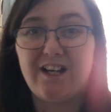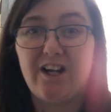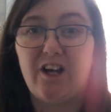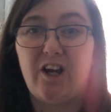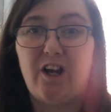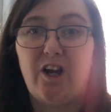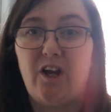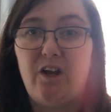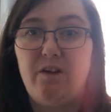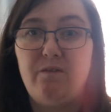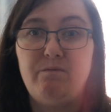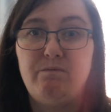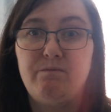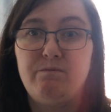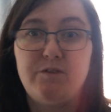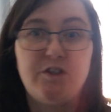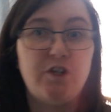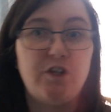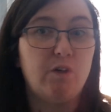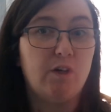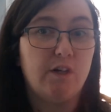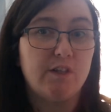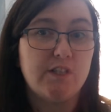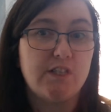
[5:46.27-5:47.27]
Um,
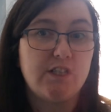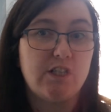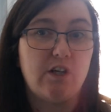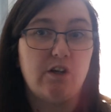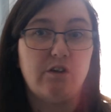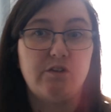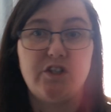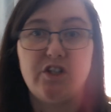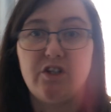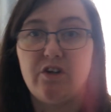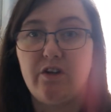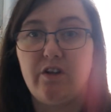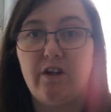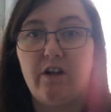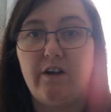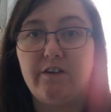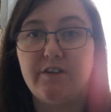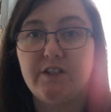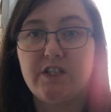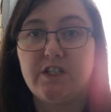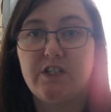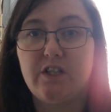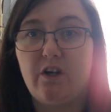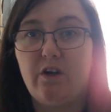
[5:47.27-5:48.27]
do you like the song? Do you not like
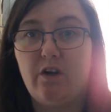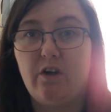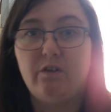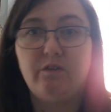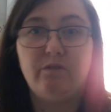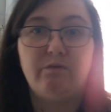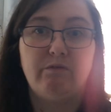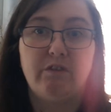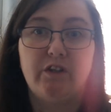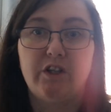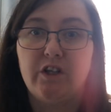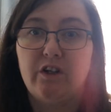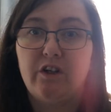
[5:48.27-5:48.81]
the song?